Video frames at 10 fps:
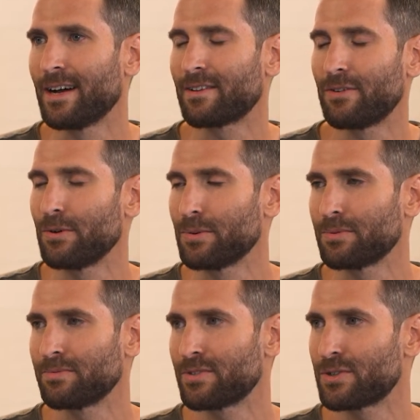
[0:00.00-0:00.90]
to
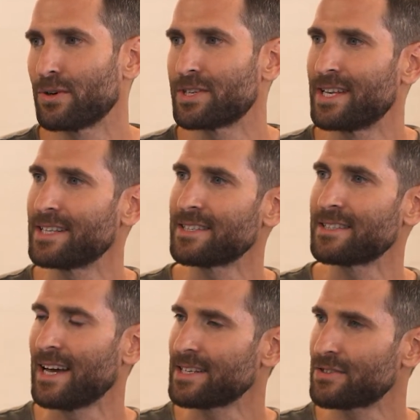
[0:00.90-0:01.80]
storage that's
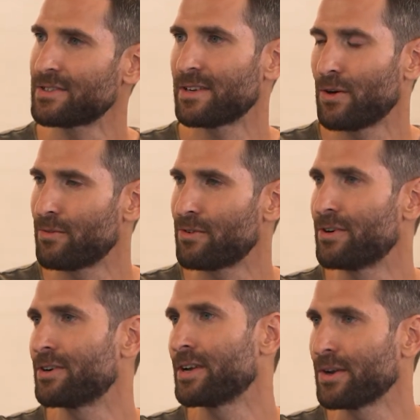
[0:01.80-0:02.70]
attached
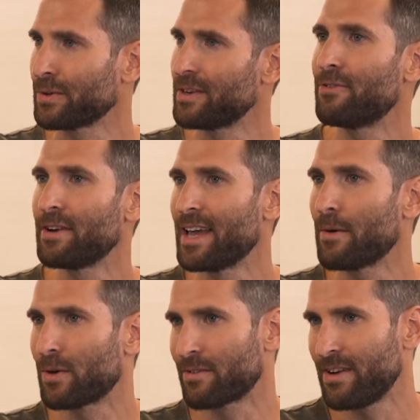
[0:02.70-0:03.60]
over different
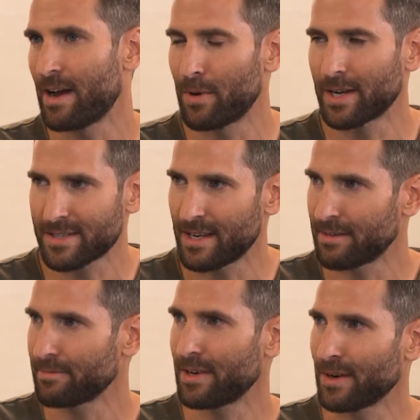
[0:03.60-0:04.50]
network fabrics,
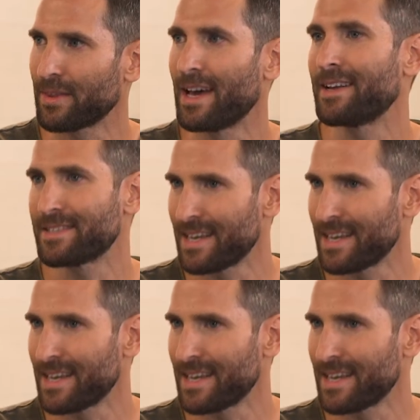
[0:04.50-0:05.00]
and that is